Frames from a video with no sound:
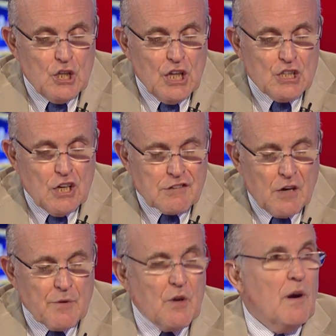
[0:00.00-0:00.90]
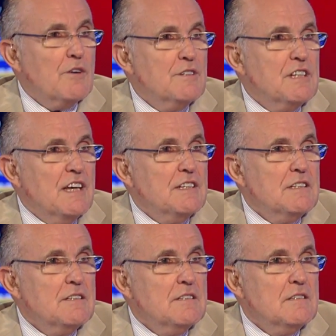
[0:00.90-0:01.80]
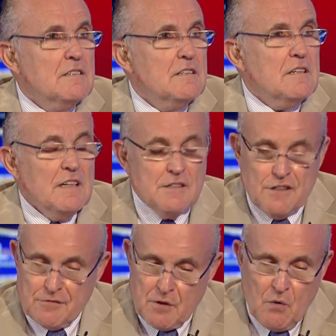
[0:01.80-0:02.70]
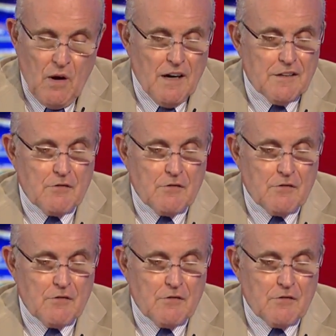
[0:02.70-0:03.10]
It does not require intent. It just requires